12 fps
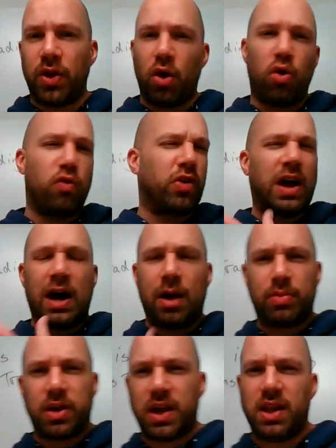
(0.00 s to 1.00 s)
They
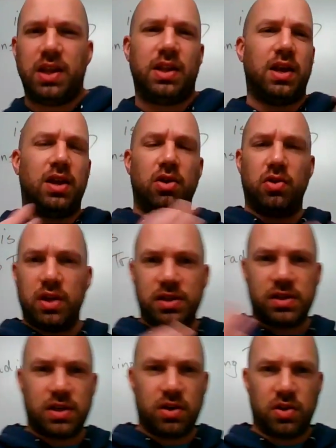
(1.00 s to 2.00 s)
overcomplicate it. They hear
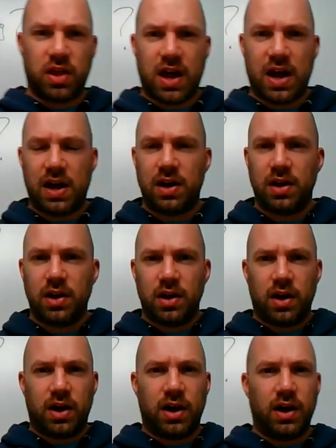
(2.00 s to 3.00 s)
this, hear
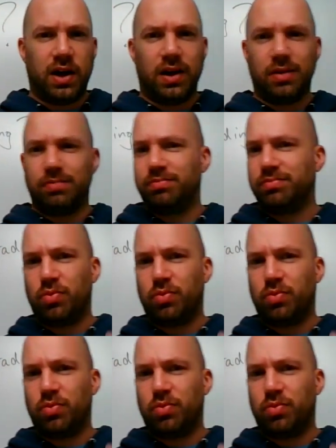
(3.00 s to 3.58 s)
that.